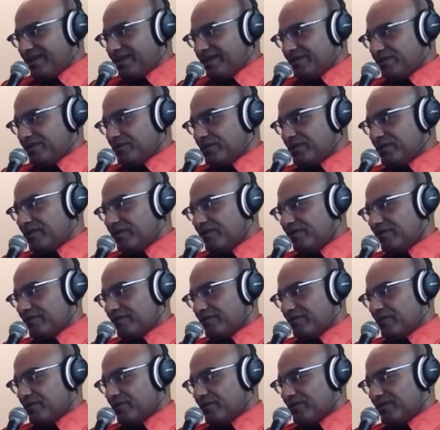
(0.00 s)
Luke had heard
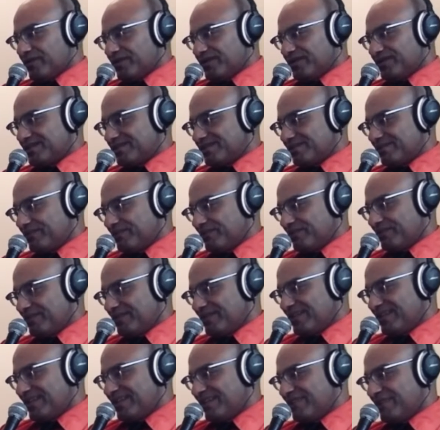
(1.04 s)
about Wookiees, but he
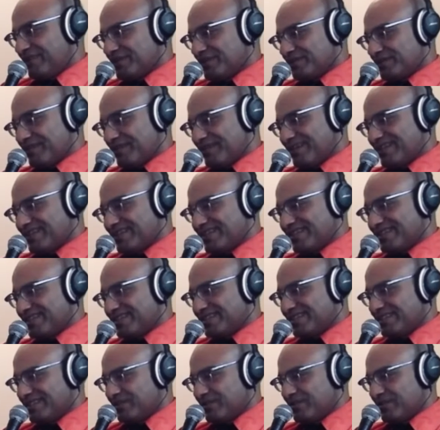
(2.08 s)
had never expected to
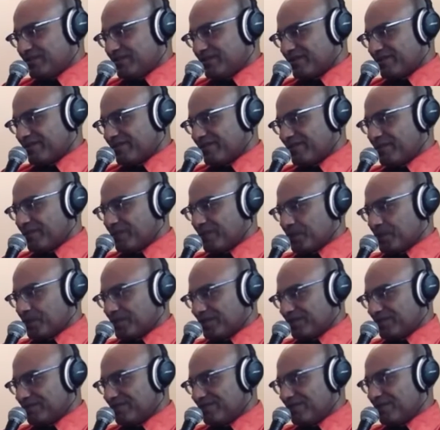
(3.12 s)
see one, much
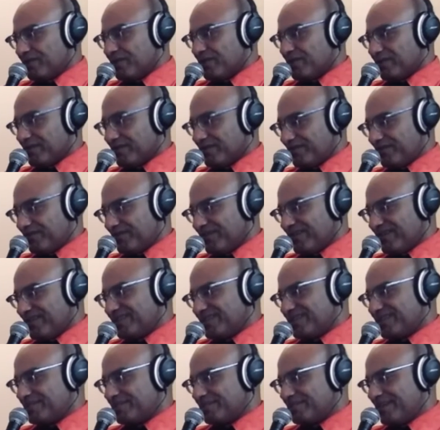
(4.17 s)
less meet one.
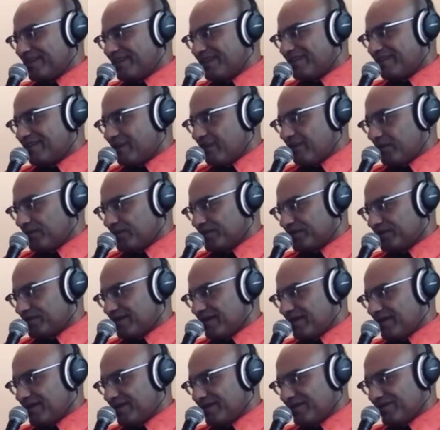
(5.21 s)
Despite an almost
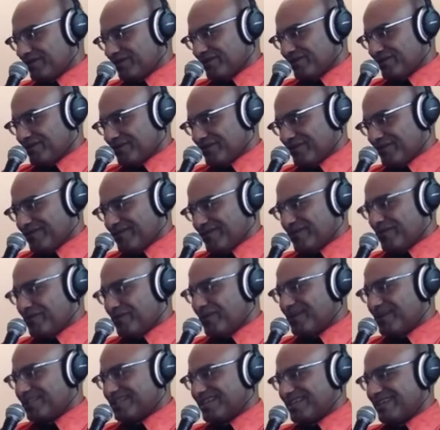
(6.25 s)
comical
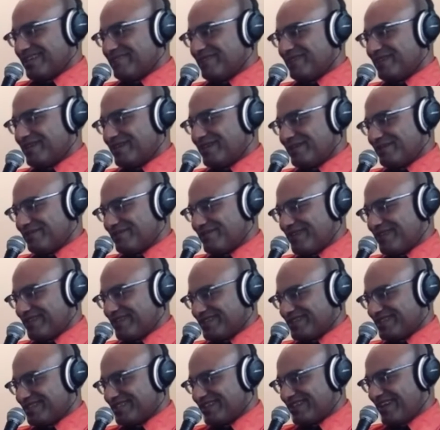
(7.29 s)
quasi-monkey
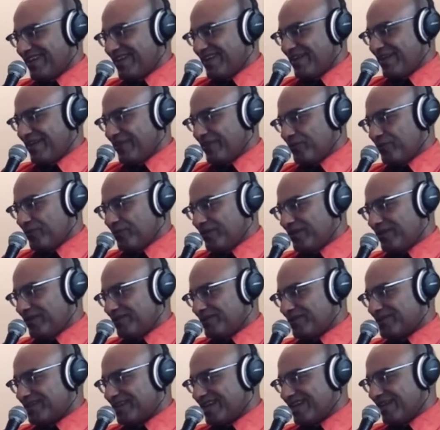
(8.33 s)
face, the Wookiee
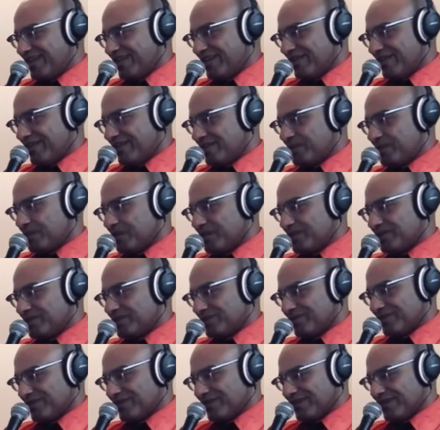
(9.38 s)
was anything but
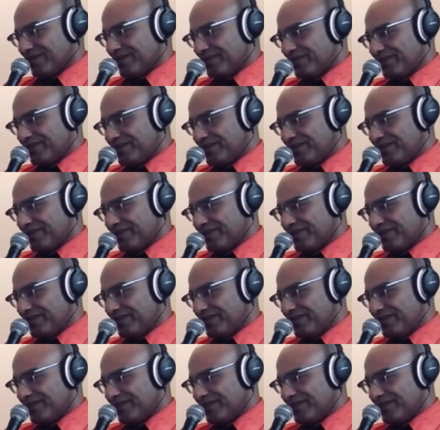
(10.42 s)
gentle-looking.